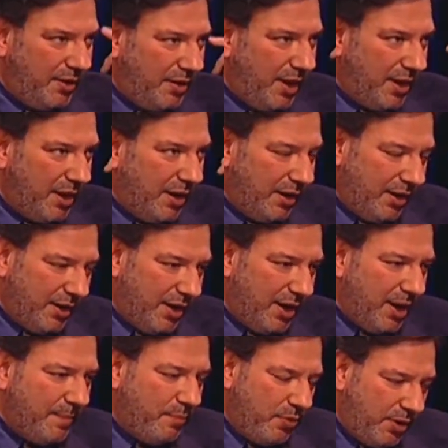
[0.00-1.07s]
and I, and
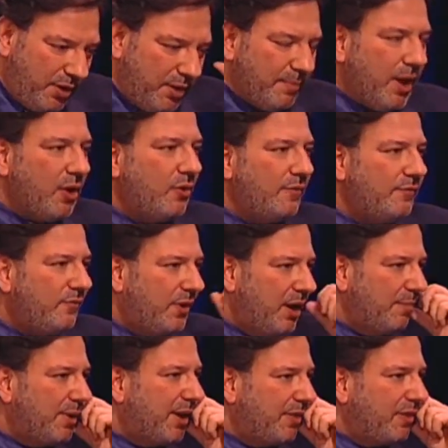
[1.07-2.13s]
I put it in my own frame,
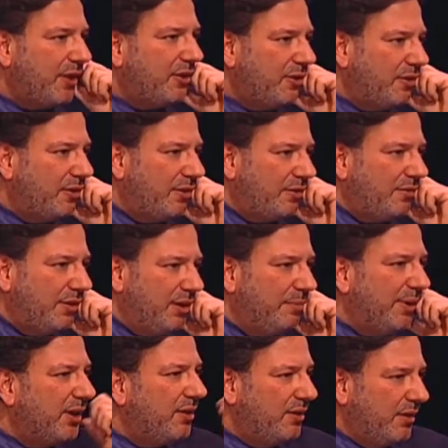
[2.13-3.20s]
and I think you'll, it'll be
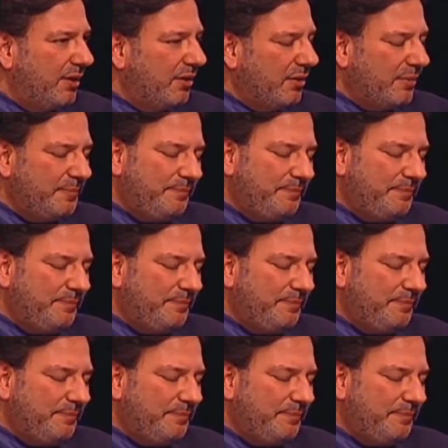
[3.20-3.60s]
clear.